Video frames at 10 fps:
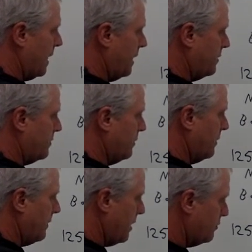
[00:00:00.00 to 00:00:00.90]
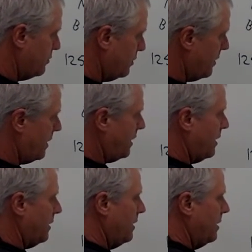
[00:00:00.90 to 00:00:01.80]
cancel of oxygen
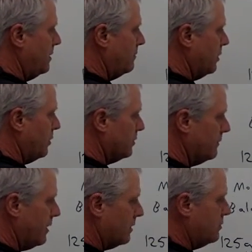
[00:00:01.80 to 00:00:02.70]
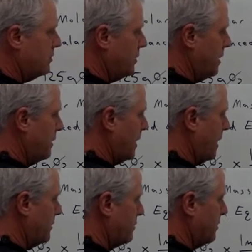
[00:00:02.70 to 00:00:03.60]
there. Moles of oxygen here
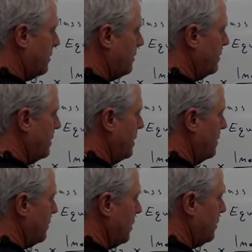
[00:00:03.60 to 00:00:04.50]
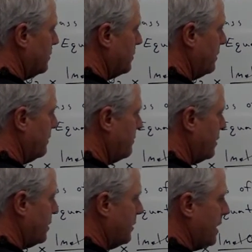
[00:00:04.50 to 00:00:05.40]
cancel. Moles of
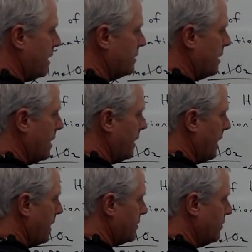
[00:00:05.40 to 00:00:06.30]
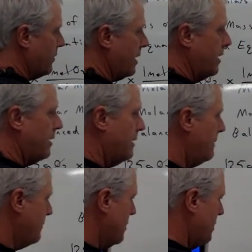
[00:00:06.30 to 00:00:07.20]
mercury oxide cancel there.
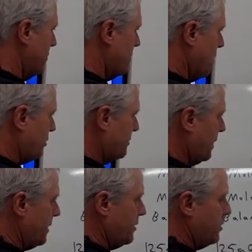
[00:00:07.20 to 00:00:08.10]
We multiply the